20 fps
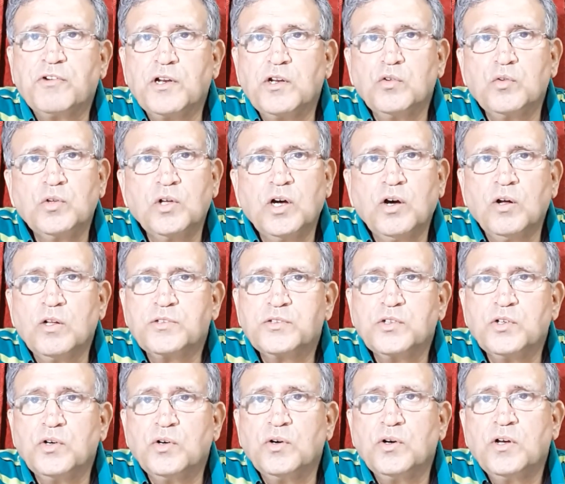Feluda
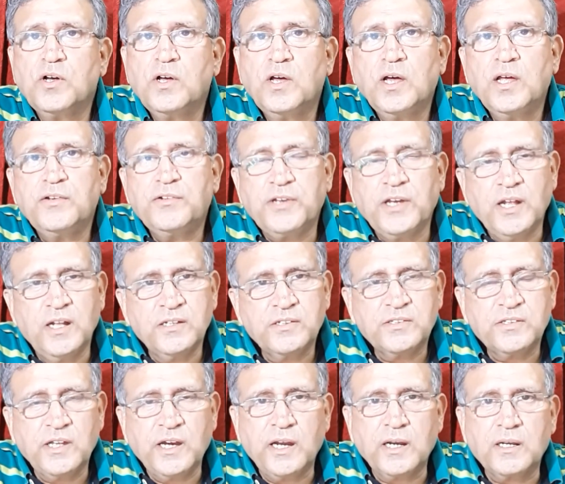also
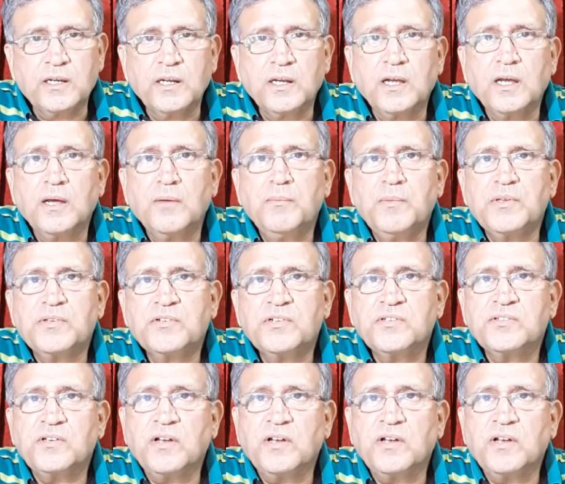tells that Mr.